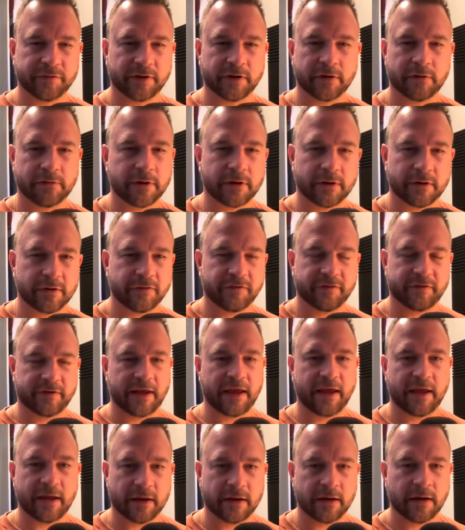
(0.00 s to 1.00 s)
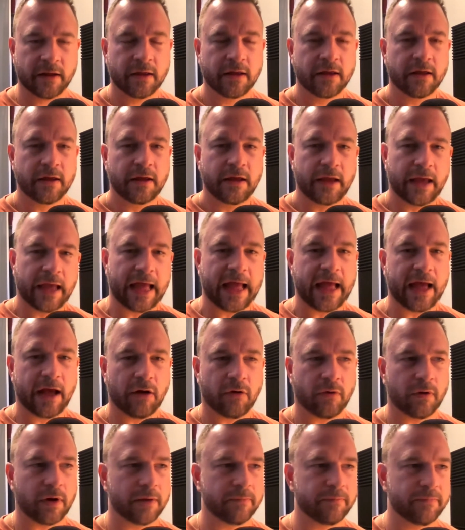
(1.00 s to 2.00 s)
They don't understand
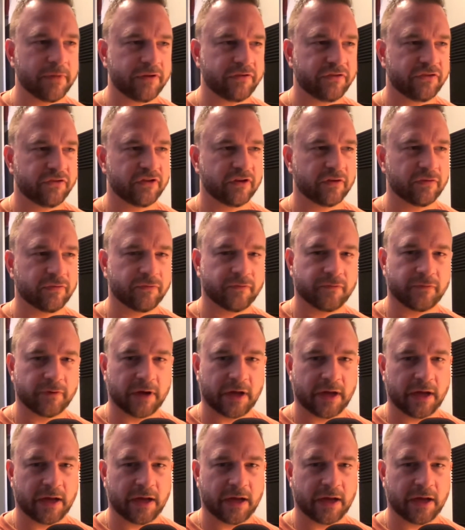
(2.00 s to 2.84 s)
how a mischief